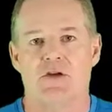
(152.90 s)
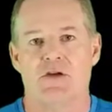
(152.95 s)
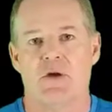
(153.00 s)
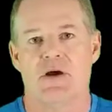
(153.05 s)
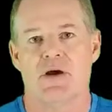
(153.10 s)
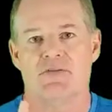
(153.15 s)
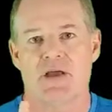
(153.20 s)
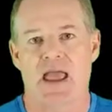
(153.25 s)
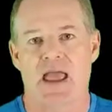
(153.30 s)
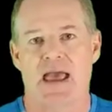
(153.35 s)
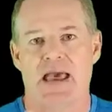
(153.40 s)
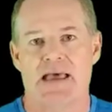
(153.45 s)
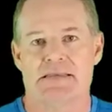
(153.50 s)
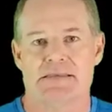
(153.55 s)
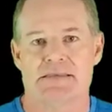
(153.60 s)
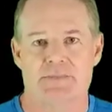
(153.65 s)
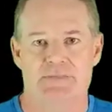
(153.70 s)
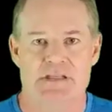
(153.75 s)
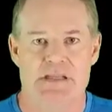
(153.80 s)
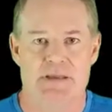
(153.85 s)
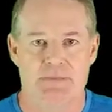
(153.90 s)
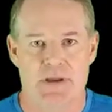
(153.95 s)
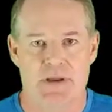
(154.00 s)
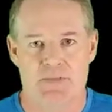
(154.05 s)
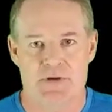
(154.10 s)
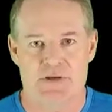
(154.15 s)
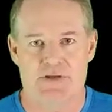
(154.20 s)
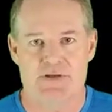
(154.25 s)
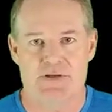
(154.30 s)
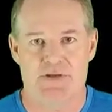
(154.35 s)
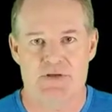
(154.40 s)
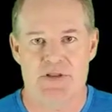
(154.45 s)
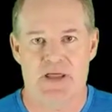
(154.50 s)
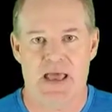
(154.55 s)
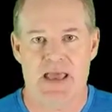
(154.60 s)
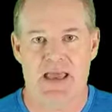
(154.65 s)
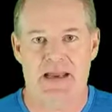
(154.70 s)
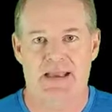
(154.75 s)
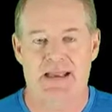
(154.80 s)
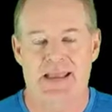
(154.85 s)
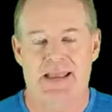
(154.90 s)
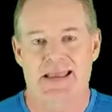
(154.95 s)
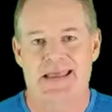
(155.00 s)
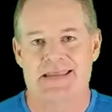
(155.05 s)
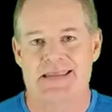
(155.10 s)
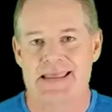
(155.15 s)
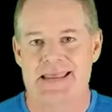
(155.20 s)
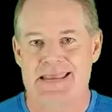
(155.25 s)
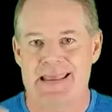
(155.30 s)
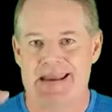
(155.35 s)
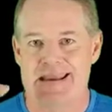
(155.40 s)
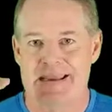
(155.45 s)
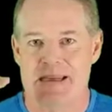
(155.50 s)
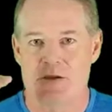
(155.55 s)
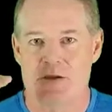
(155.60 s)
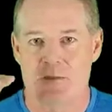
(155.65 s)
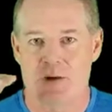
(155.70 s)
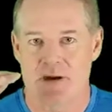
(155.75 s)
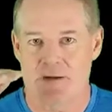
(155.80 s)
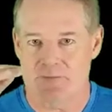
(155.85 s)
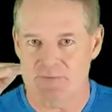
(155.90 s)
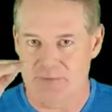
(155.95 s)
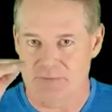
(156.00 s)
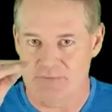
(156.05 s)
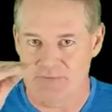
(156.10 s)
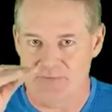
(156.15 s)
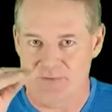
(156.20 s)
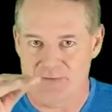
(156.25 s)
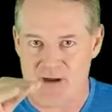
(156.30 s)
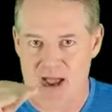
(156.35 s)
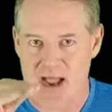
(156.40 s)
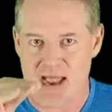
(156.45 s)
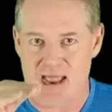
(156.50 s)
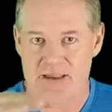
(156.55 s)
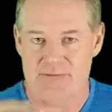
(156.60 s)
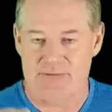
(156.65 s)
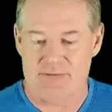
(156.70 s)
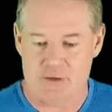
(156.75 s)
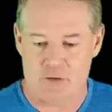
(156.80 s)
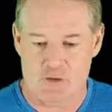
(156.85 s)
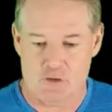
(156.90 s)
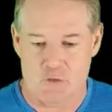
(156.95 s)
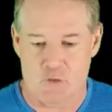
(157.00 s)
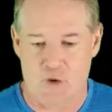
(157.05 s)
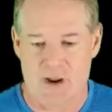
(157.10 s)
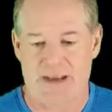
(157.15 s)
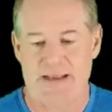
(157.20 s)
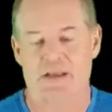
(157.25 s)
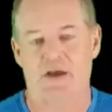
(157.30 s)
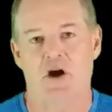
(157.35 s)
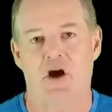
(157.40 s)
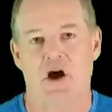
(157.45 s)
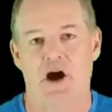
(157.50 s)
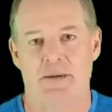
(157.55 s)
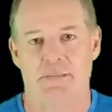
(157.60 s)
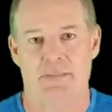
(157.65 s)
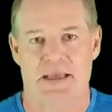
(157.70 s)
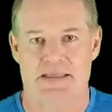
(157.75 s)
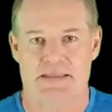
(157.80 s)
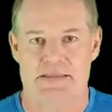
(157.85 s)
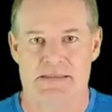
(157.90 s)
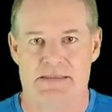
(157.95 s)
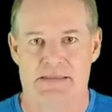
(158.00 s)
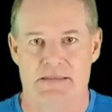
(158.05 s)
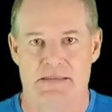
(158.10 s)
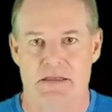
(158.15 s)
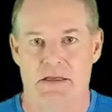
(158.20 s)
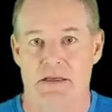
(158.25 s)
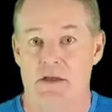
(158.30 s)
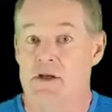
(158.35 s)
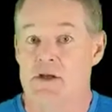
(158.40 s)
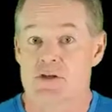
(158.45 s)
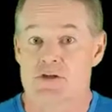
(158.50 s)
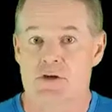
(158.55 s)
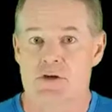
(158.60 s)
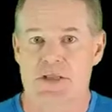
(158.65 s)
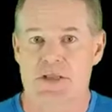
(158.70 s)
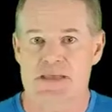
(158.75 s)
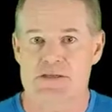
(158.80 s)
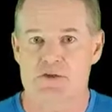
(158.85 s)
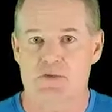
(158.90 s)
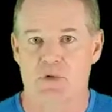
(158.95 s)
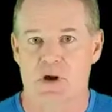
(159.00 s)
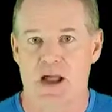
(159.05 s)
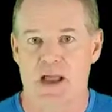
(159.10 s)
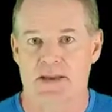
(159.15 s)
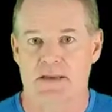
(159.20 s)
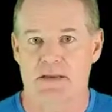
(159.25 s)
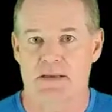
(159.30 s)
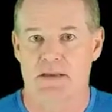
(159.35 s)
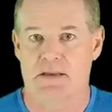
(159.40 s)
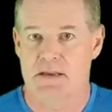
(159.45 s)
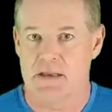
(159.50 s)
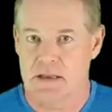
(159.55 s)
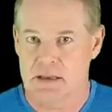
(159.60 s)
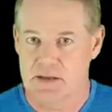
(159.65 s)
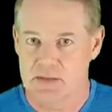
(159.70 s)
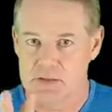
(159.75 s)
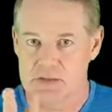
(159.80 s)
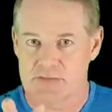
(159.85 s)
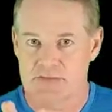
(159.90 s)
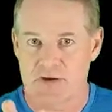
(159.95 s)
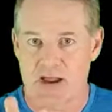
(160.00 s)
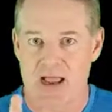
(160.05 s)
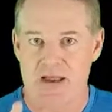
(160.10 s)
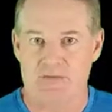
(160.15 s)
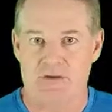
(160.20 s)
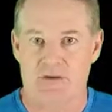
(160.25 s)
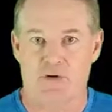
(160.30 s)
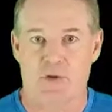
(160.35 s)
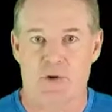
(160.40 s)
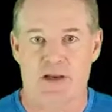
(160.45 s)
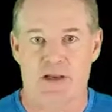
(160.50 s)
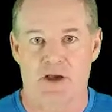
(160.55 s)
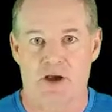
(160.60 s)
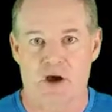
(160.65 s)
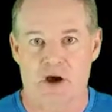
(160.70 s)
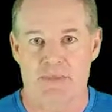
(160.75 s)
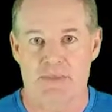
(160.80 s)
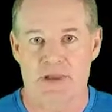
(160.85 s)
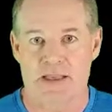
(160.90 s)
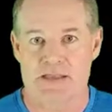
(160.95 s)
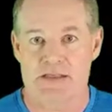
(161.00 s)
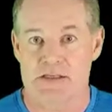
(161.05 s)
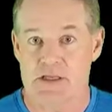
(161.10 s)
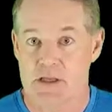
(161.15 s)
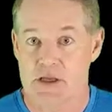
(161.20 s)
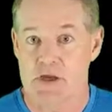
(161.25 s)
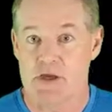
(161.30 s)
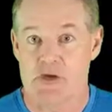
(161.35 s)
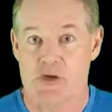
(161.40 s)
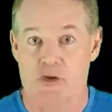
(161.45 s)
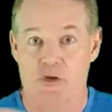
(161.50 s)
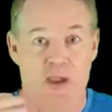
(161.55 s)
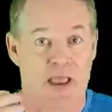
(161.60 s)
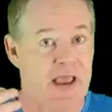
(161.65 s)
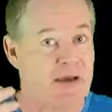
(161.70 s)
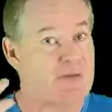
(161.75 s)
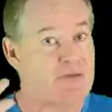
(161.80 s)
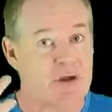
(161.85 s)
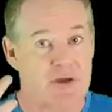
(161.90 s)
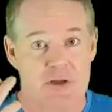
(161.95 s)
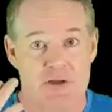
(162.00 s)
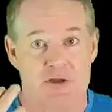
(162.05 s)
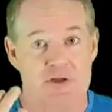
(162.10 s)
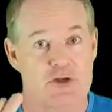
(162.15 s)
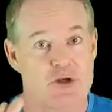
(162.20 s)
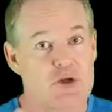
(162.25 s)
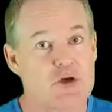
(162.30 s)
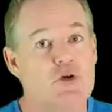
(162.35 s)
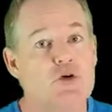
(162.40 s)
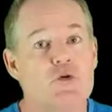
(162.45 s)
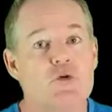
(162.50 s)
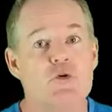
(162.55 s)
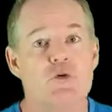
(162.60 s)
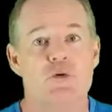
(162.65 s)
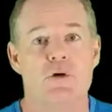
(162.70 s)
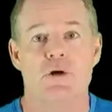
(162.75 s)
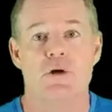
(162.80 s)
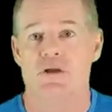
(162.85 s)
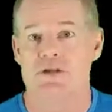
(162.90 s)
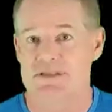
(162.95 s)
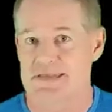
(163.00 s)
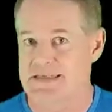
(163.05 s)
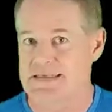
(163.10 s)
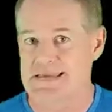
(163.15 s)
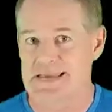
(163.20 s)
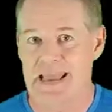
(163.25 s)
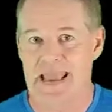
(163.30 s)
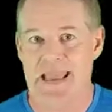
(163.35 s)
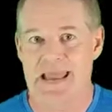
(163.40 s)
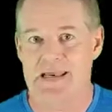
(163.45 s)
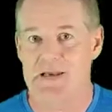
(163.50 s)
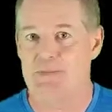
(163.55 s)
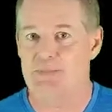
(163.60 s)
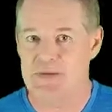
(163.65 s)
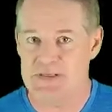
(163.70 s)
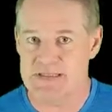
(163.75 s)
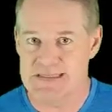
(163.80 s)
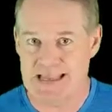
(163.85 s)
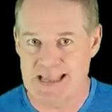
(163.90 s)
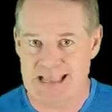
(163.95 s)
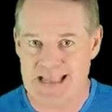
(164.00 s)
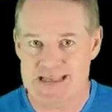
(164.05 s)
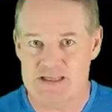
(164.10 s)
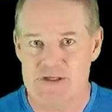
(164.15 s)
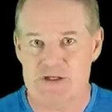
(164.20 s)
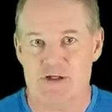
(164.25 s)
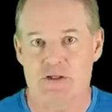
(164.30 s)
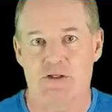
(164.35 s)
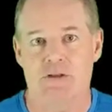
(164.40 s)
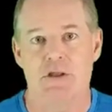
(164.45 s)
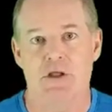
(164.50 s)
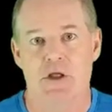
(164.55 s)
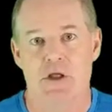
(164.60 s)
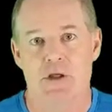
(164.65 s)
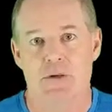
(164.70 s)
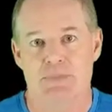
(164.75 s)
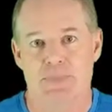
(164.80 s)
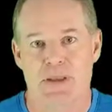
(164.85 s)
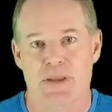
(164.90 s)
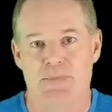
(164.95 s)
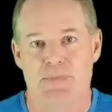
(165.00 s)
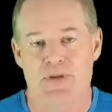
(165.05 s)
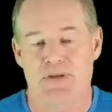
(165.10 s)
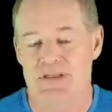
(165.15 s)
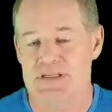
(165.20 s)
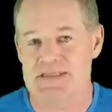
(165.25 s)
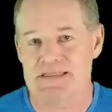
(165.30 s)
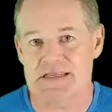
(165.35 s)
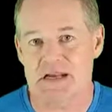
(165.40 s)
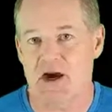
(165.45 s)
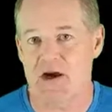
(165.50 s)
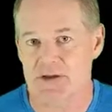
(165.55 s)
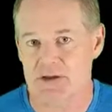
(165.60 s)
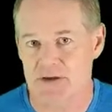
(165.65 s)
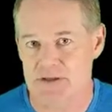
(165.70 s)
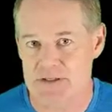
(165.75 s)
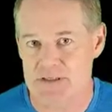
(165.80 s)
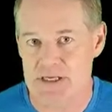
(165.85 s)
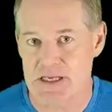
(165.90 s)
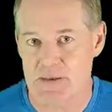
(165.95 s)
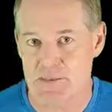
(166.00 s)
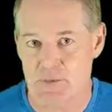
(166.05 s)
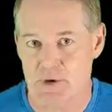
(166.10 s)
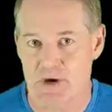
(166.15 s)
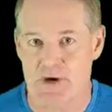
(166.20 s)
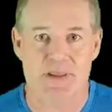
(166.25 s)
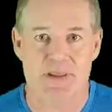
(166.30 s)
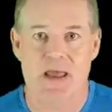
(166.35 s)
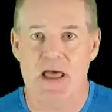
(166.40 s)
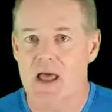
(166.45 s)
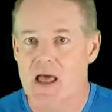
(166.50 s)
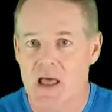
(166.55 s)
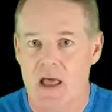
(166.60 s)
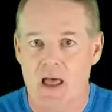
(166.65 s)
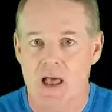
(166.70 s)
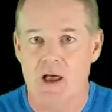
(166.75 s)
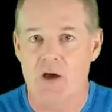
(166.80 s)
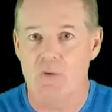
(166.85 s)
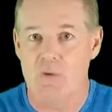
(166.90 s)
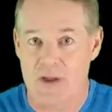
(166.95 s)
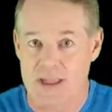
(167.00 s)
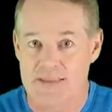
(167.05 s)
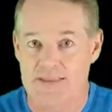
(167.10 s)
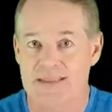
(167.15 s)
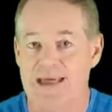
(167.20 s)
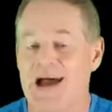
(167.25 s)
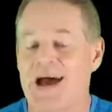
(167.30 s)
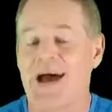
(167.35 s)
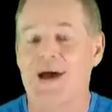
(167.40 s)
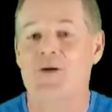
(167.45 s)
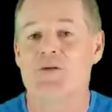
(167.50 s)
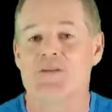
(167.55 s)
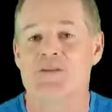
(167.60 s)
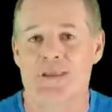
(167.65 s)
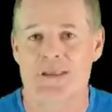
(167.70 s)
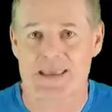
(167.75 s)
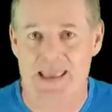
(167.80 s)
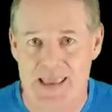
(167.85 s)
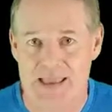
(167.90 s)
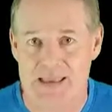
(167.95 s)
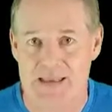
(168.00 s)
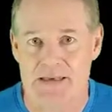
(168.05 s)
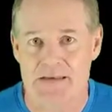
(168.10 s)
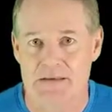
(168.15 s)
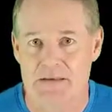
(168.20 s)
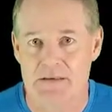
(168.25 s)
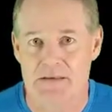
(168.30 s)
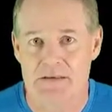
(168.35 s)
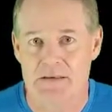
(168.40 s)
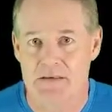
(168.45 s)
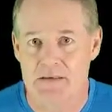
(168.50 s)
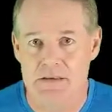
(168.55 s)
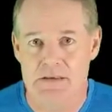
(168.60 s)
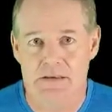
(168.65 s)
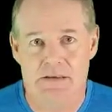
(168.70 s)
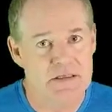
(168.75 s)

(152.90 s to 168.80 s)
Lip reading: You know, I've had some team members do that, and they get anywhere from 5 to 20 comments. So guess what? In those 5 to 20 comments, you have 2 to 10 potential people to start your teamwork with out the gate.